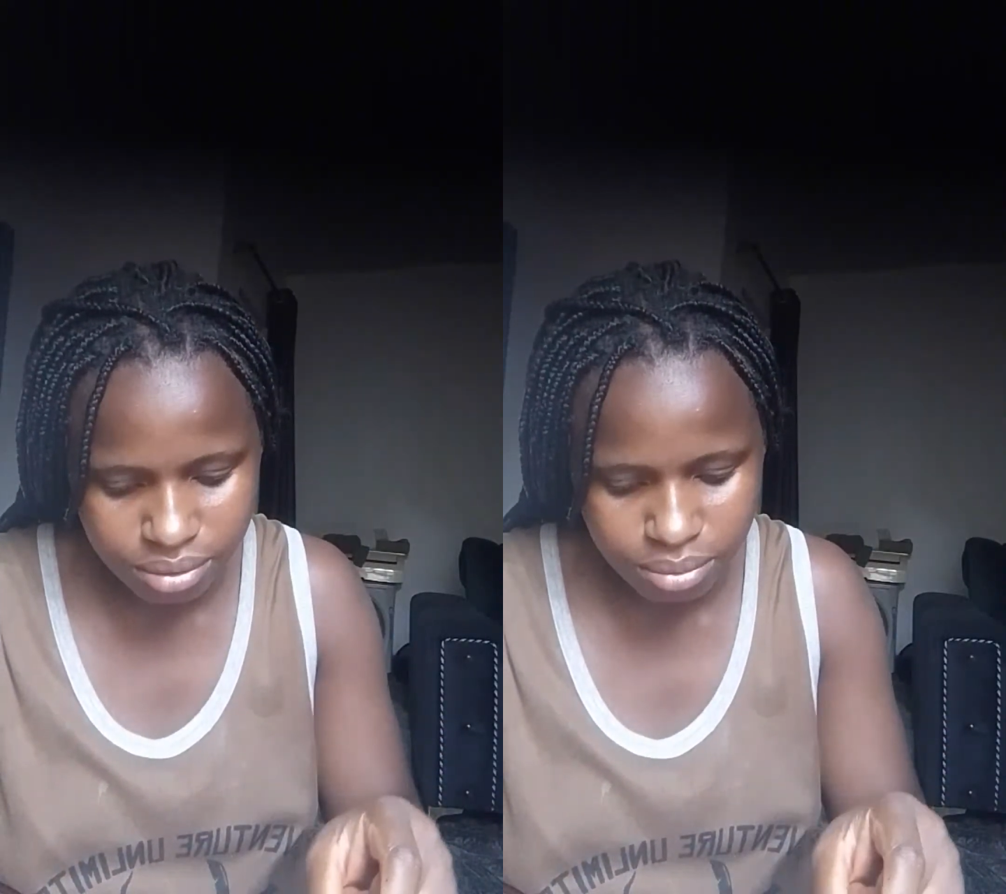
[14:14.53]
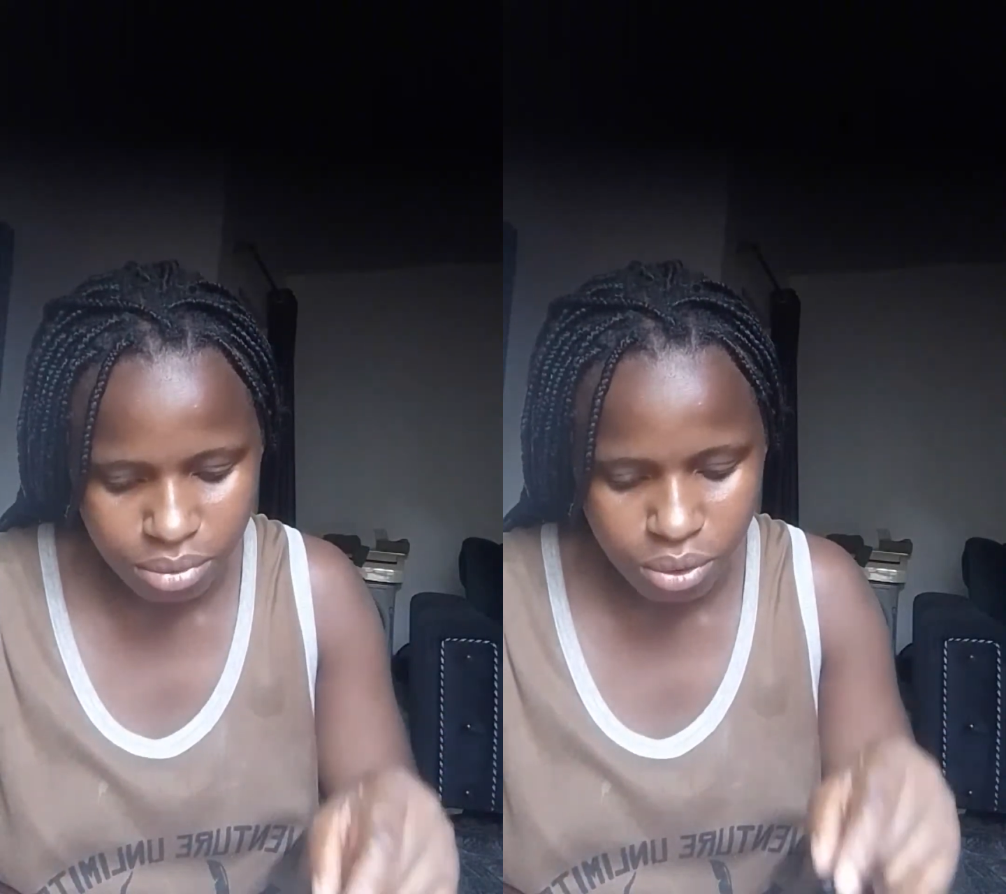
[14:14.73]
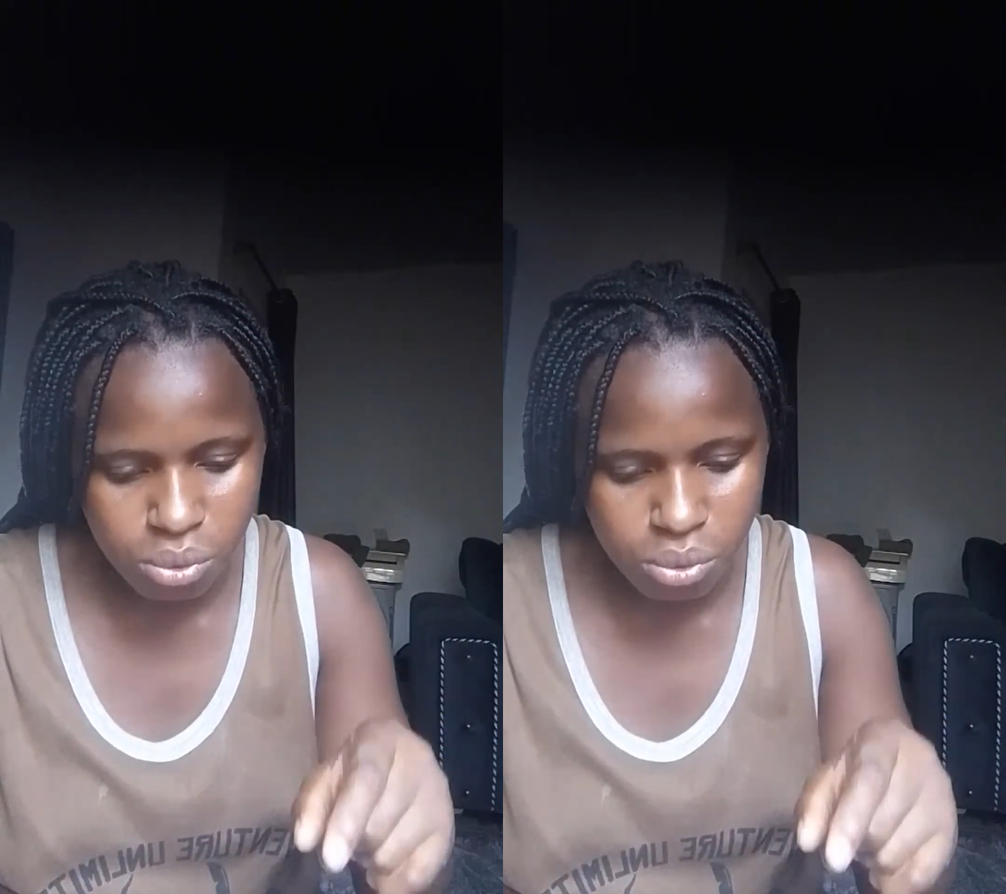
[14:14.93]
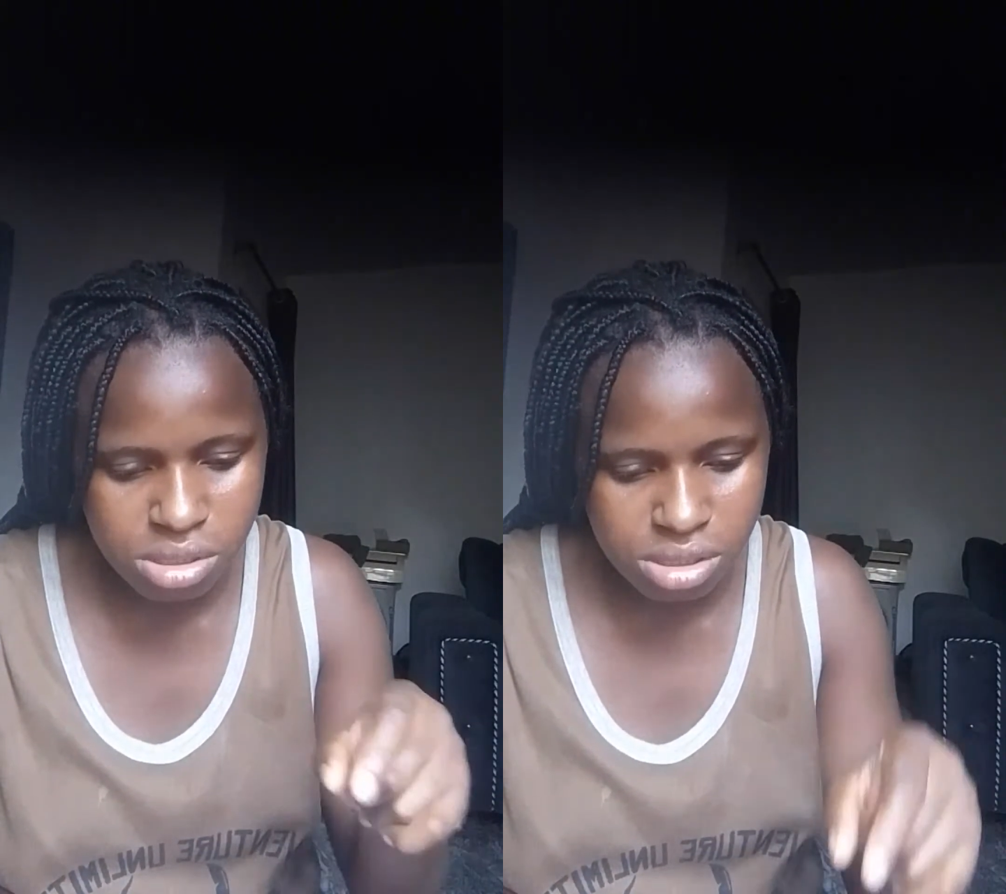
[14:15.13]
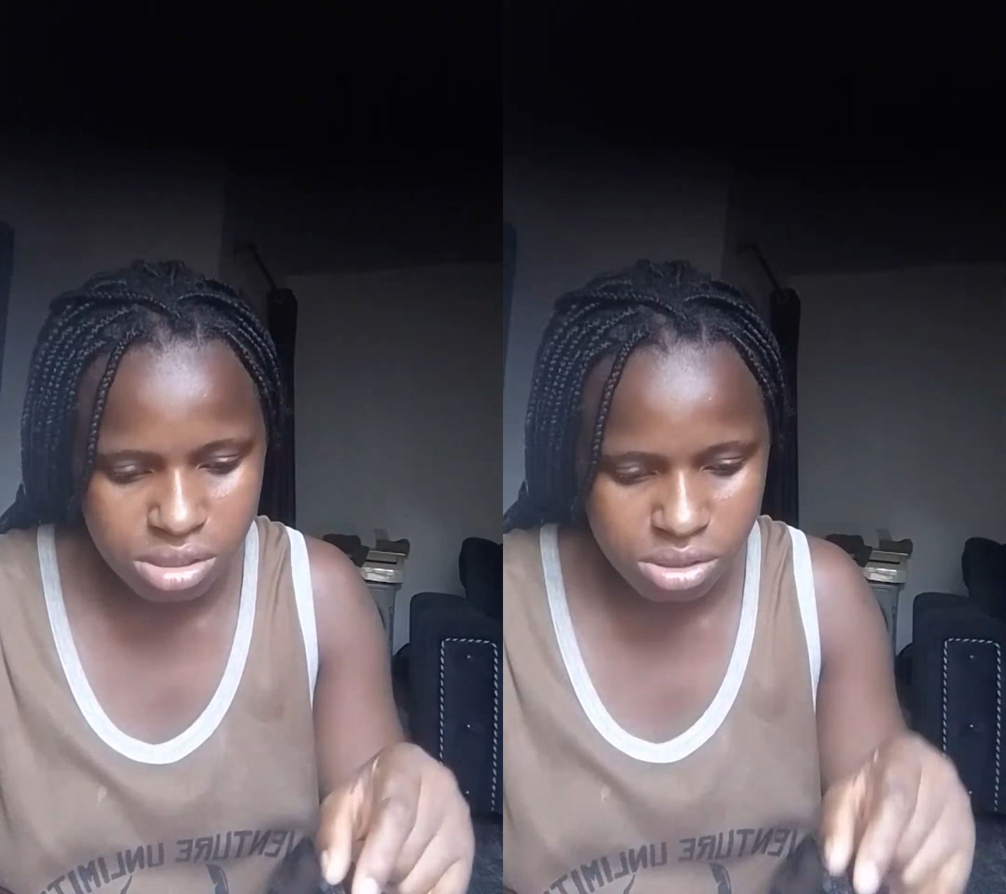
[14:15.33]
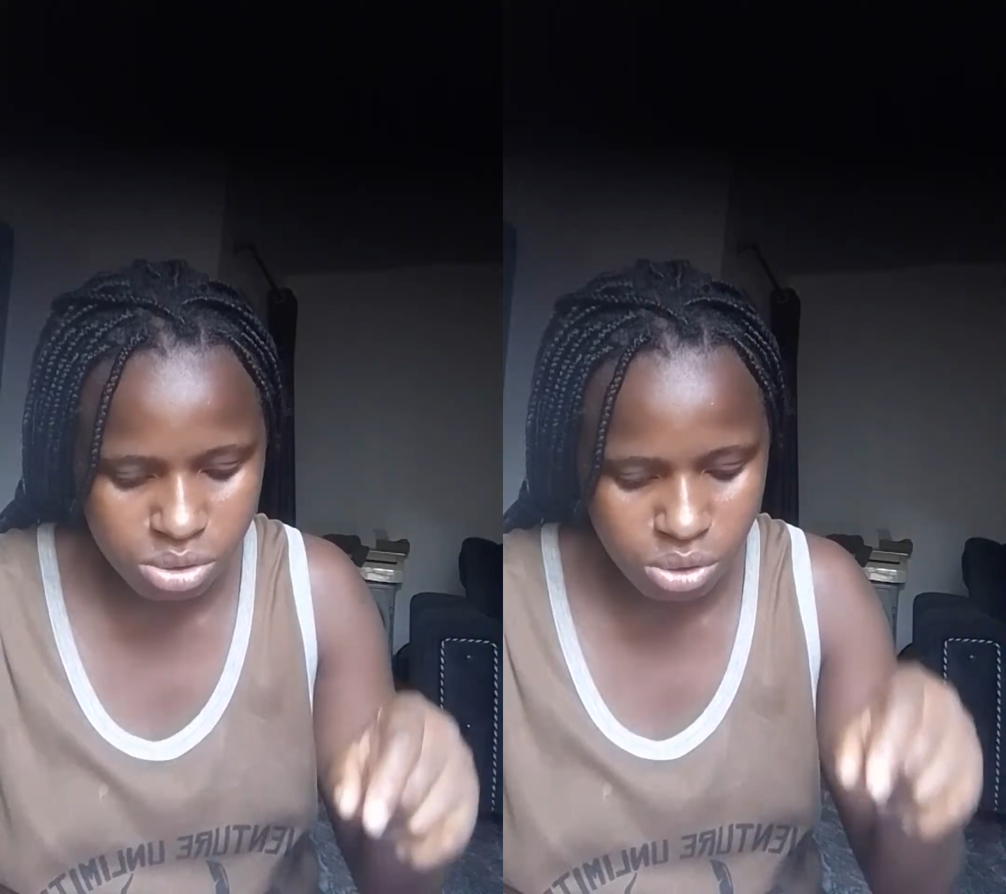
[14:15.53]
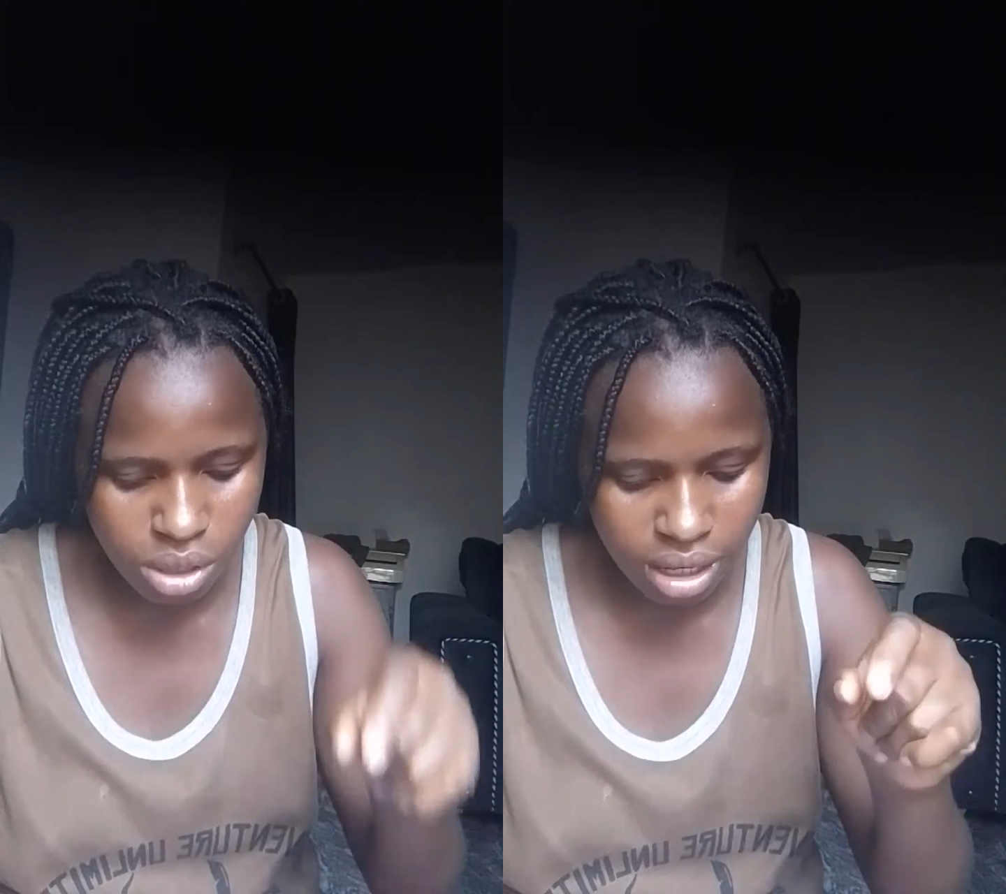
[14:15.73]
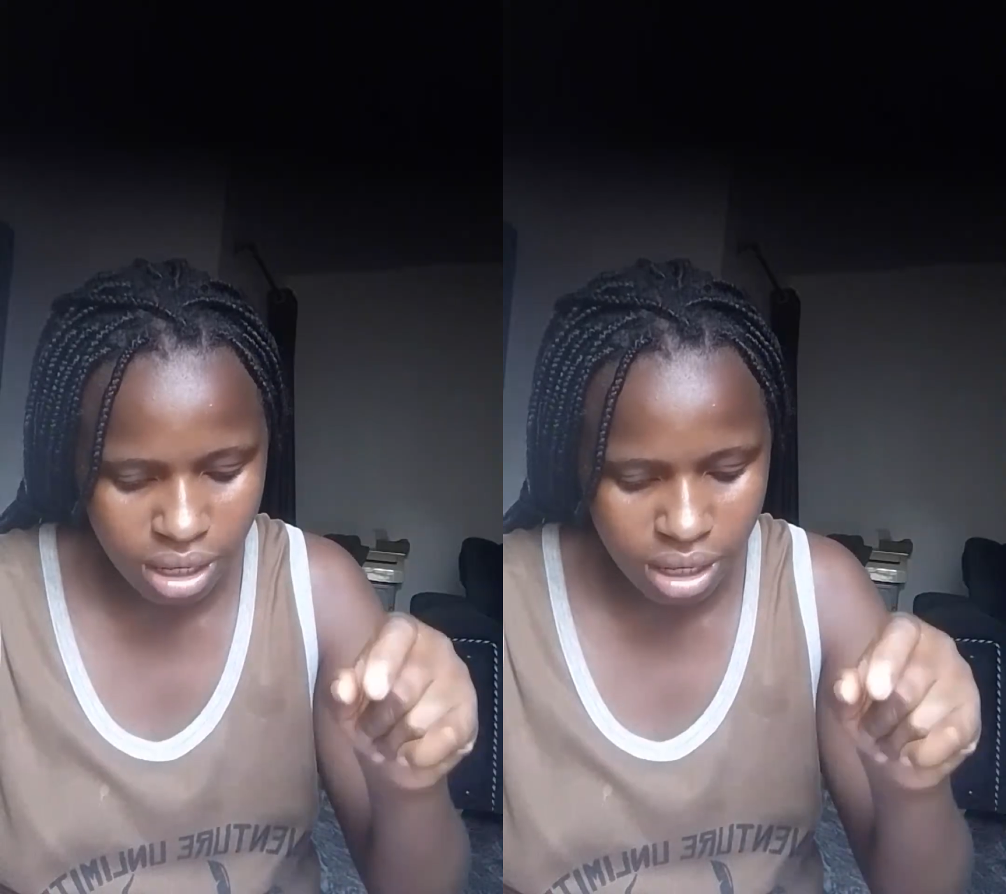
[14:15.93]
wu shi suela.